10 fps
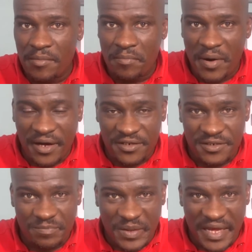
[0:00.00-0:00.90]

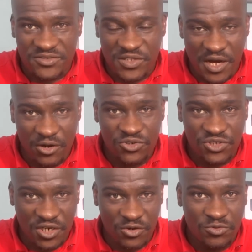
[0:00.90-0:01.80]
But as the host
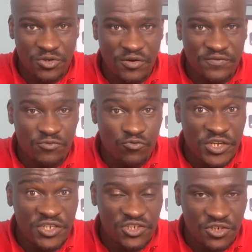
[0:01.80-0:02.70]
and owner of the
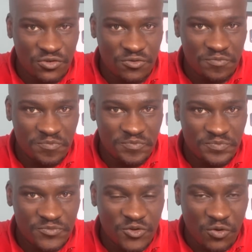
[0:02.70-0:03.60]
regional
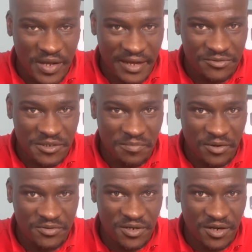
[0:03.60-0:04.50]
or county
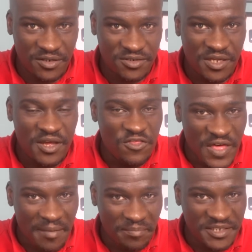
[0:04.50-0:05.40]
podcast,
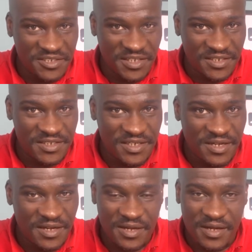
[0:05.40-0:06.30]
that business
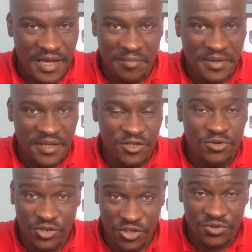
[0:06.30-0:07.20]
you
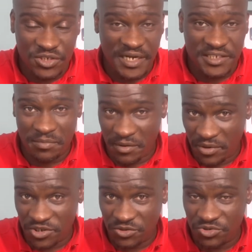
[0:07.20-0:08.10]
can use it as a
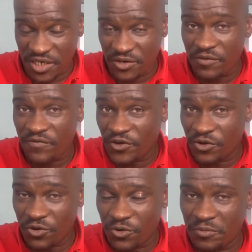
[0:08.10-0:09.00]
promotional channel for
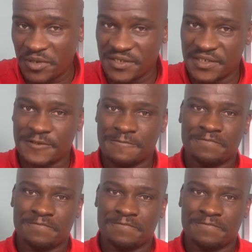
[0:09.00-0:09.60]
your core business.